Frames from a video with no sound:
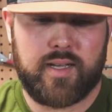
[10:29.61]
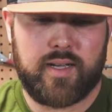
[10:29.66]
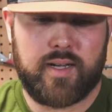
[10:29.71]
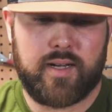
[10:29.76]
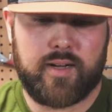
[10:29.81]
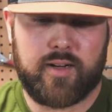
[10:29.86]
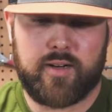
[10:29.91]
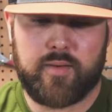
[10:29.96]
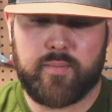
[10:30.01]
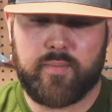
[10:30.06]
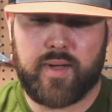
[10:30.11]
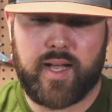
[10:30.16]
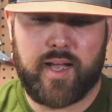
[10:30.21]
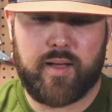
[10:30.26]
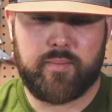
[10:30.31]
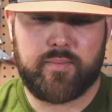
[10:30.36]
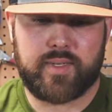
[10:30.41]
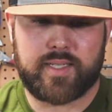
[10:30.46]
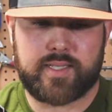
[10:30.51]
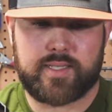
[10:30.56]

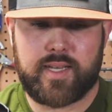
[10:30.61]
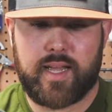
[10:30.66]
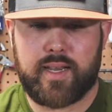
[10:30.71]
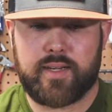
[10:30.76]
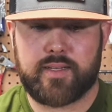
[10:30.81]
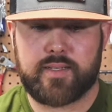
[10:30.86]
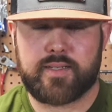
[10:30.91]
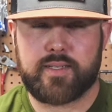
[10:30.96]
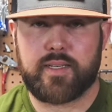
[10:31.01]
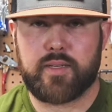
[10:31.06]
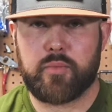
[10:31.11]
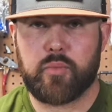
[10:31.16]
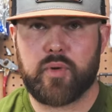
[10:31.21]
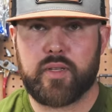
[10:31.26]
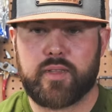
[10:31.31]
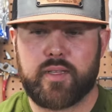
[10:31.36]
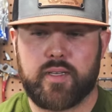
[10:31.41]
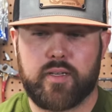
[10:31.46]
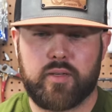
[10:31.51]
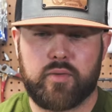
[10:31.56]
I'm excited to see
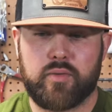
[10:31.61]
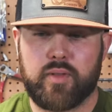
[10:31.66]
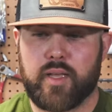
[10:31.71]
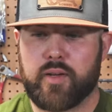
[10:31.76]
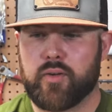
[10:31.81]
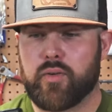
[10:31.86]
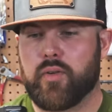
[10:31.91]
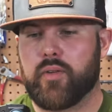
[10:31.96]
what they do later